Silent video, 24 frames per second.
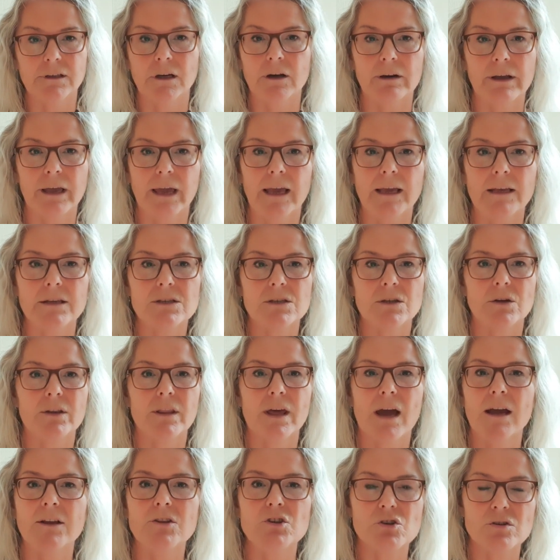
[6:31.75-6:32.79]
Okay, so
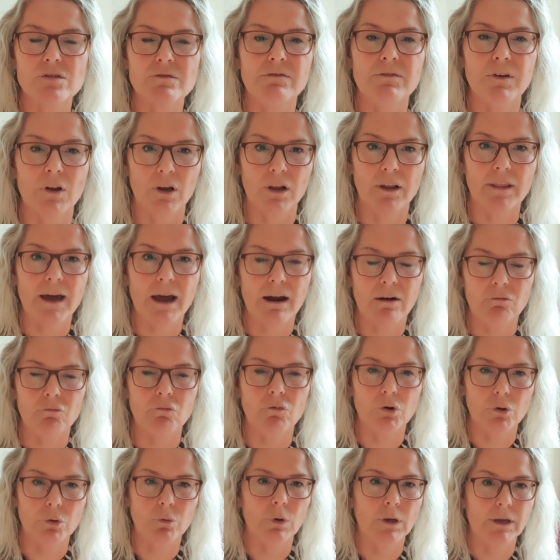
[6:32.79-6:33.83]
that I just follow that
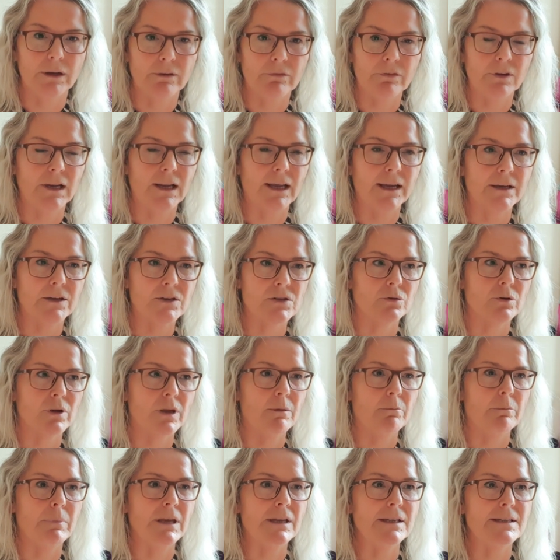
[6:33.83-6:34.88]
rule, if you like. So
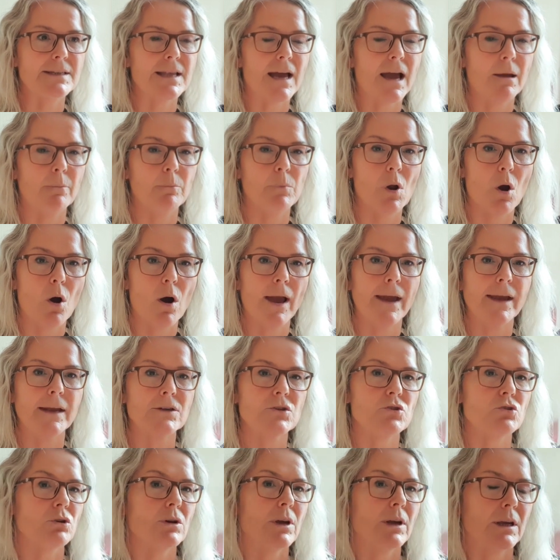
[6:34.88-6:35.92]
it means that I'm not
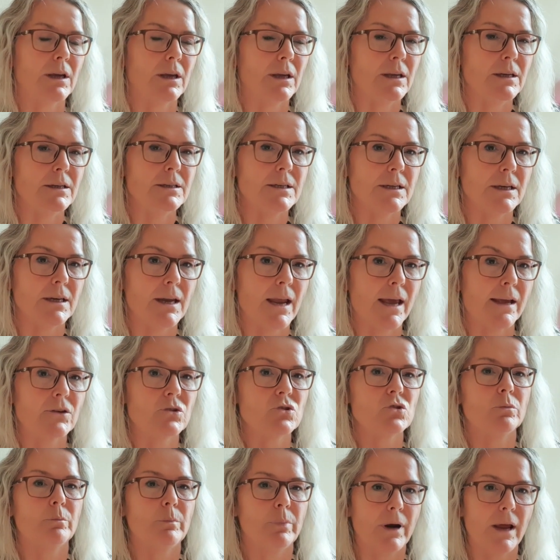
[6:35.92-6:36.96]
extra eating
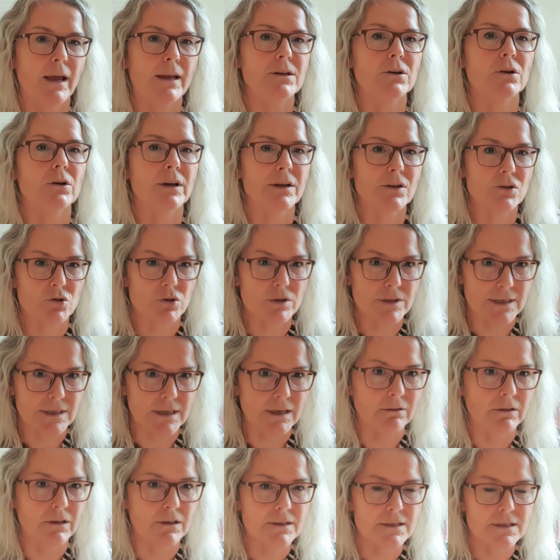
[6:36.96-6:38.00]
extra bread or extra
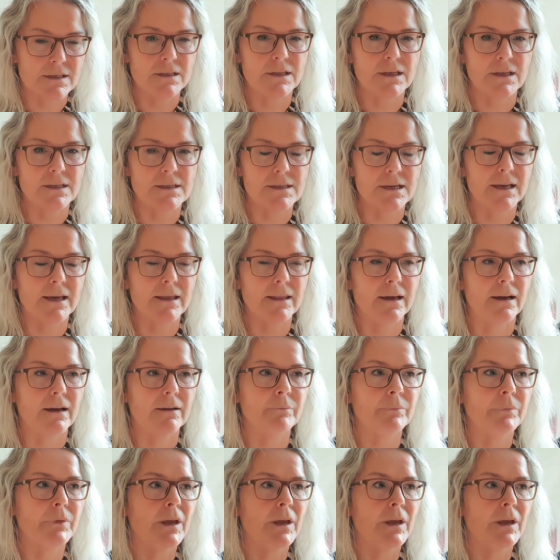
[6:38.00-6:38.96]
cereals and things like that.